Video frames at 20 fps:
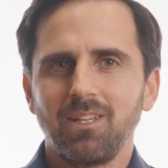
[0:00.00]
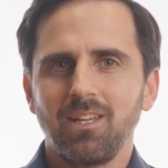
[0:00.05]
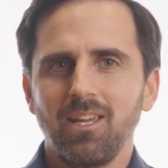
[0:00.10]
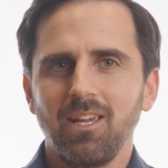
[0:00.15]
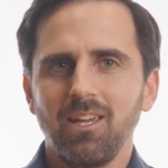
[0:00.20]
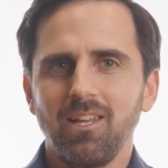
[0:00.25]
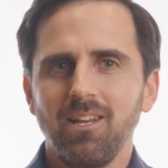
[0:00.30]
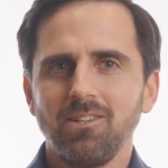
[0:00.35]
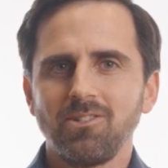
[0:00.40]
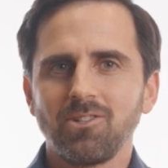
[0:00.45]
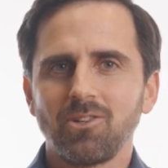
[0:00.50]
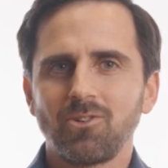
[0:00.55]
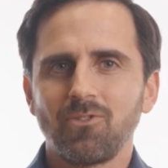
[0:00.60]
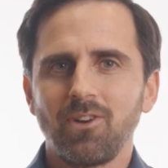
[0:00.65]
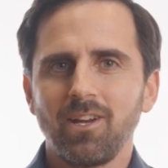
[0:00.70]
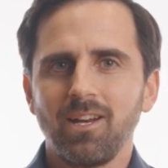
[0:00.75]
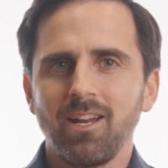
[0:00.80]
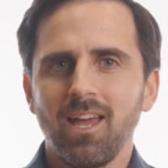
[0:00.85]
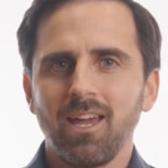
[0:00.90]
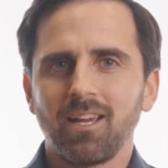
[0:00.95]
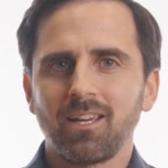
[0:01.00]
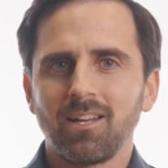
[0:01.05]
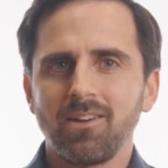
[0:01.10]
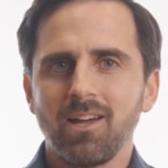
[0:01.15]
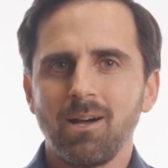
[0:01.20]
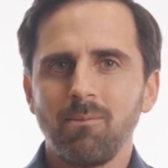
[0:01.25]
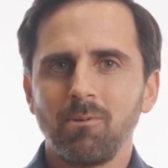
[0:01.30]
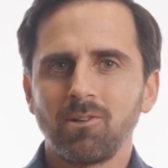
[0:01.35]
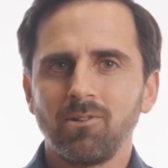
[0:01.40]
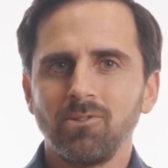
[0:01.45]
It is a great
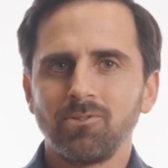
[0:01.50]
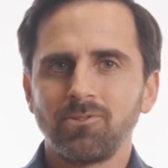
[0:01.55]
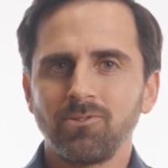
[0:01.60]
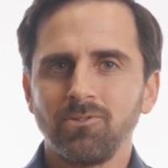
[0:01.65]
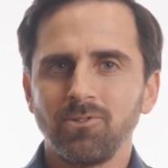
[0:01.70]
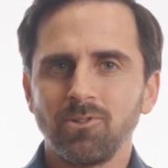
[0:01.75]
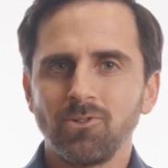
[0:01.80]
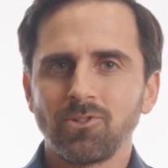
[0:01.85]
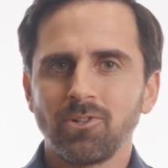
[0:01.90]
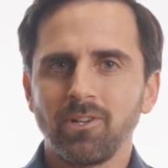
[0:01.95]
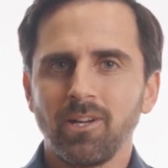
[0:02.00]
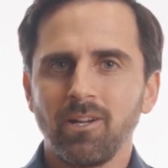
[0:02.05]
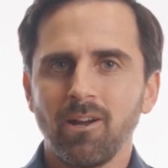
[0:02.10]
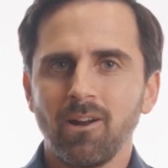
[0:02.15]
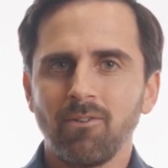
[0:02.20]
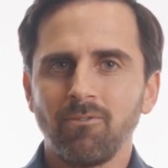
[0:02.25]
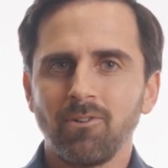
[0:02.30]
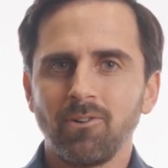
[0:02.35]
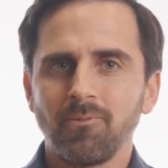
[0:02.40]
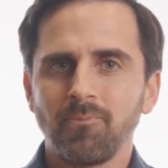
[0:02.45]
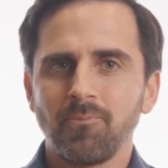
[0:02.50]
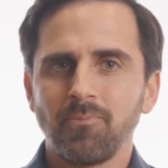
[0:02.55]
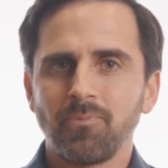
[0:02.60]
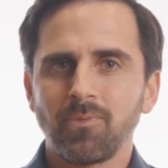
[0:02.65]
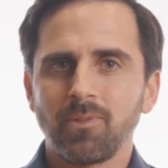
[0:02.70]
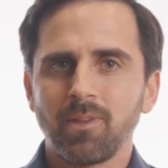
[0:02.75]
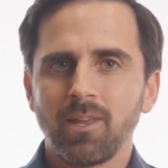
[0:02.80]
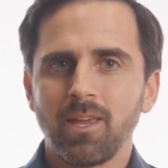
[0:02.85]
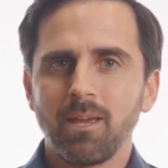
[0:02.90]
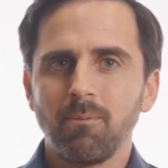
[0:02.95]
economical solution, however,
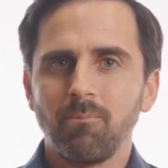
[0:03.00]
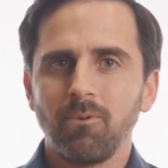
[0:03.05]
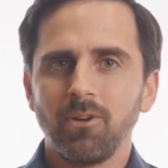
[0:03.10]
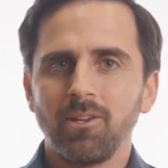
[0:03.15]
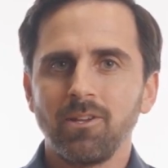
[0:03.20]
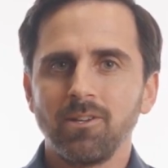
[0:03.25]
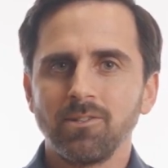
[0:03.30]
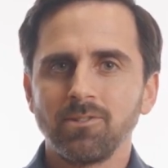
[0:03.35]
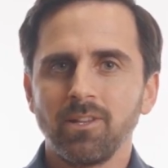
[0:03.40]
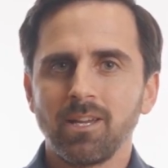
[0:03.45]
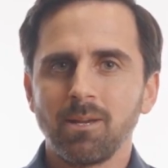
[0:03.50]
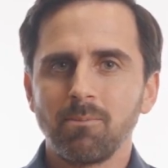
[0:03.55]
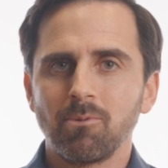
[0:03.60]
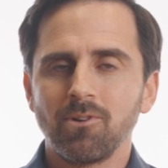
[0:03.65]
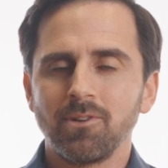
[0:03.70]
but it is labor